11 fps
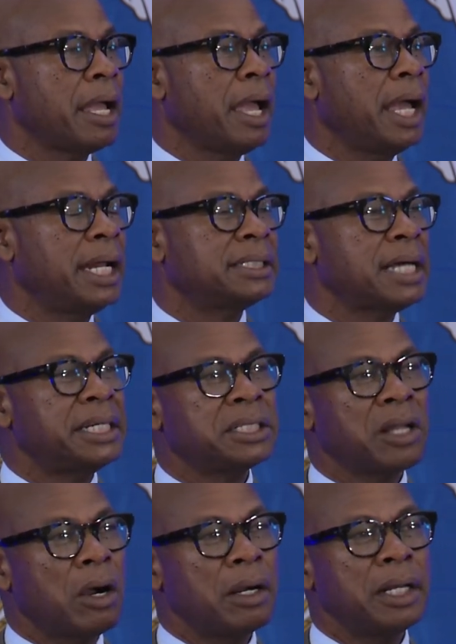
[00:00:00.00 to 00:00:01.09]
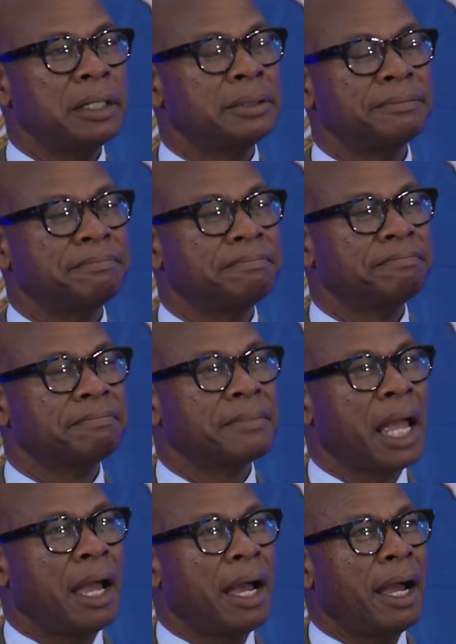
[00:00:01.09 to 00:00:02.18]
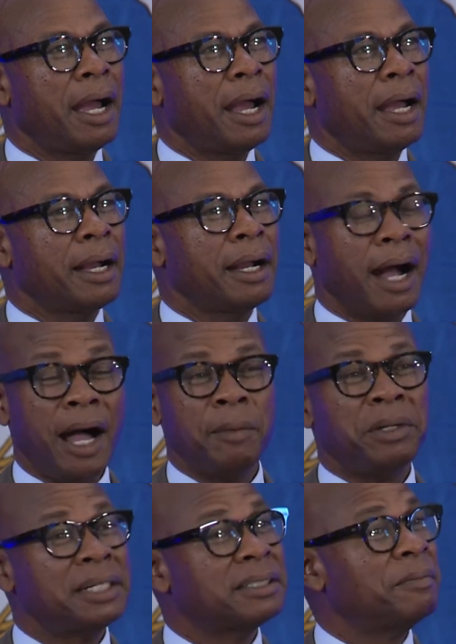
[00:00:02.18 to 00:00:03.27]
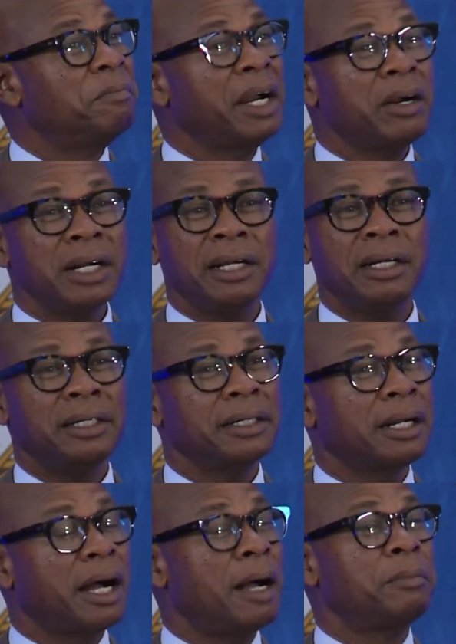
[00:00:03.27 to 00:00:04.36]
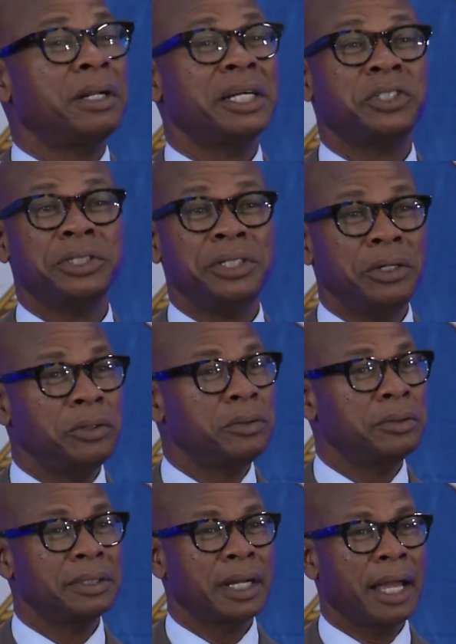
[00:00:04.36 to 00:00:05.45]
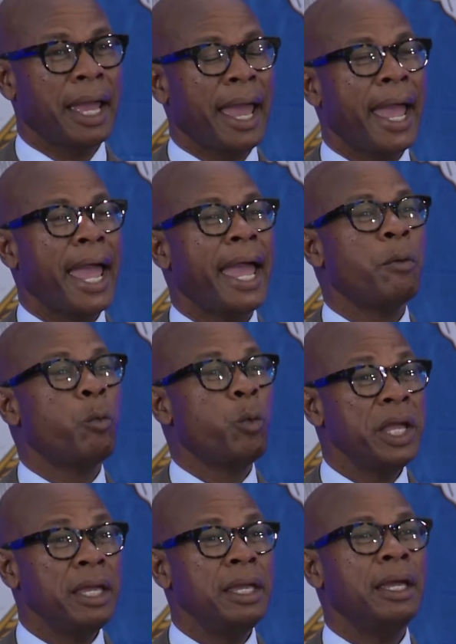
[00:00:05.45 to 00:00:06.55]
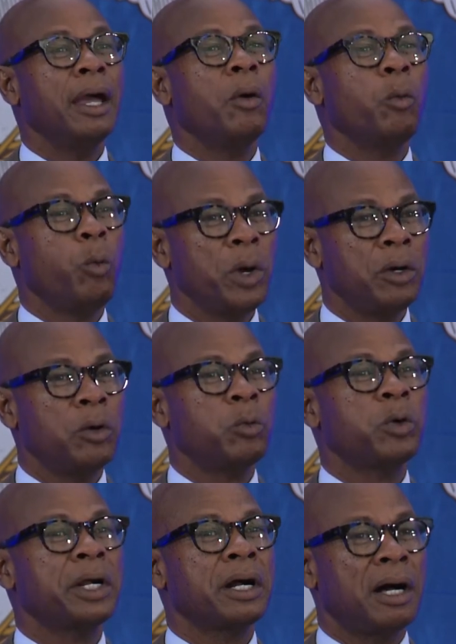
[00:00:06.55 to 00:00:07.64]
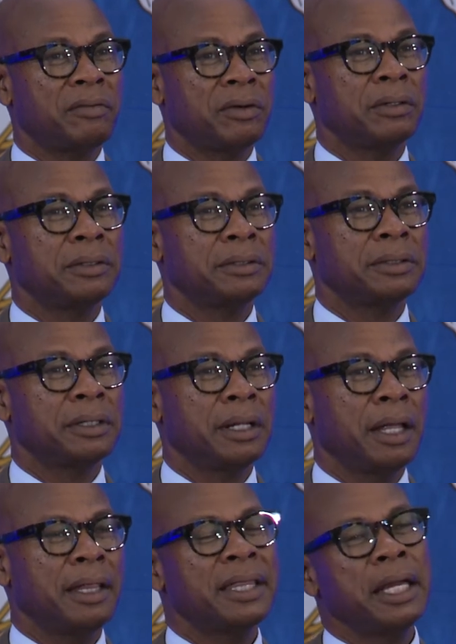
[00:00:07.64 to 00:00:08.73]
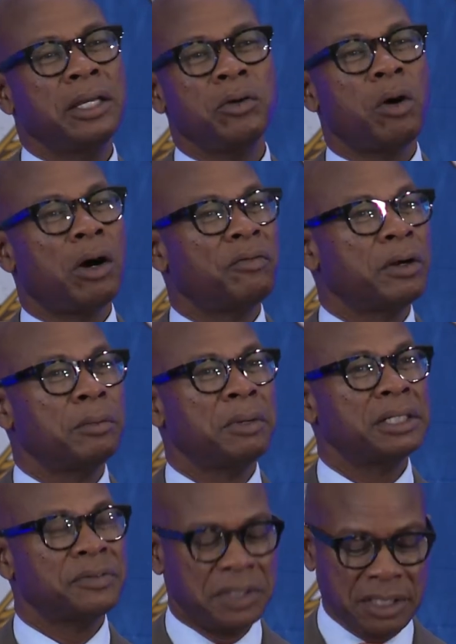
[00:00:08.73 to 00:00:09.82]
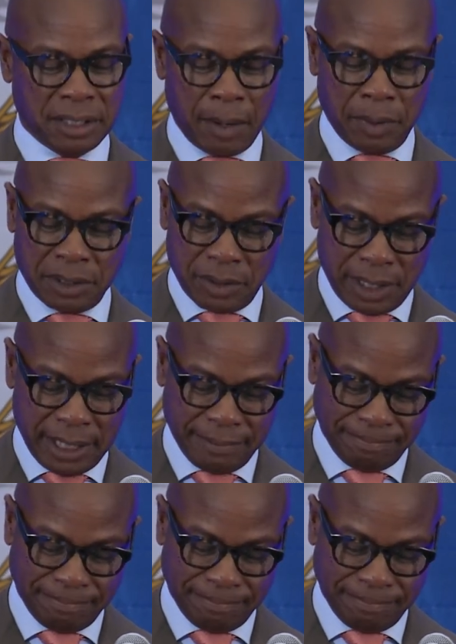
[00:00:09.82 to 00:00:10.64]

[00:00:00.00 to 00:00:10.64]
And as I started, God bless America, God bless you, and we will recover. Thank you all very much for this opportunity.